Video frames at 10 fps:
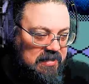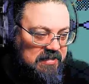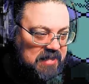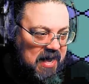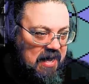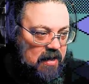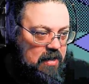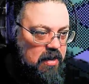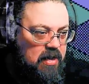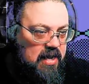is that
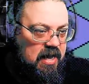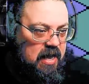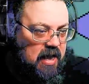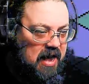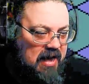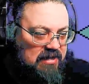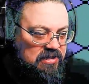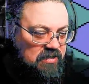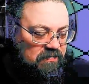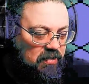as
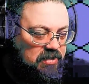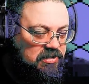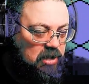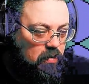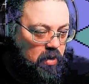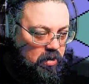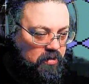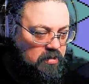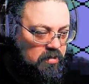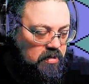the fights go on,
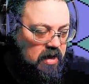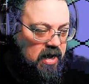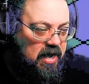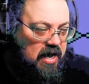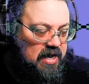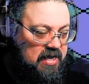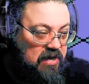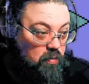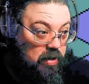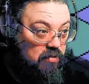
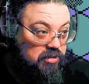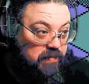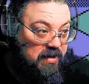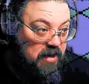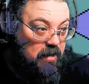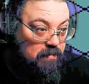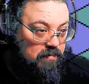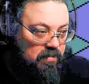he will speed up.